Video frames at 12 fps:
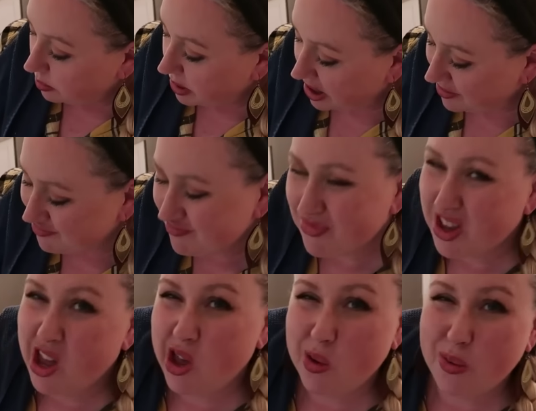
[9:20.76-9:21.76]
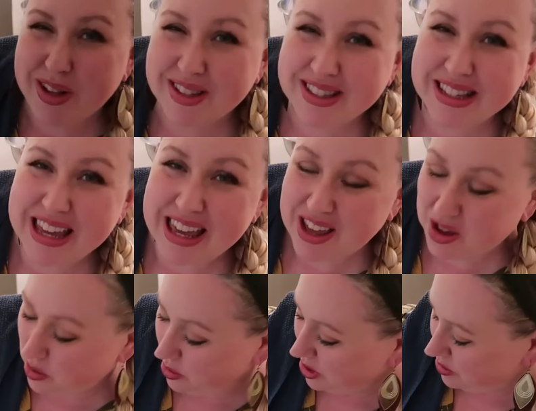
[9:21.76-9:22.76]
but we'll see.
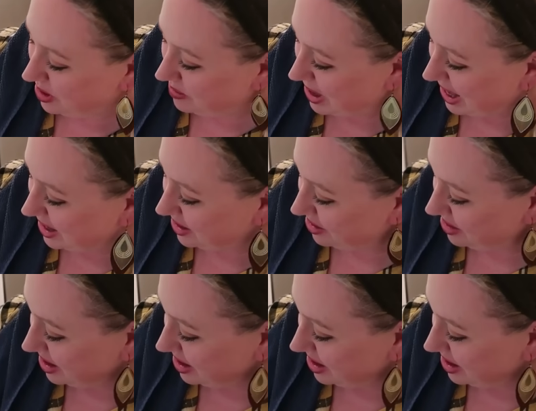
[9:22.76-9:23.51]
Will we make it or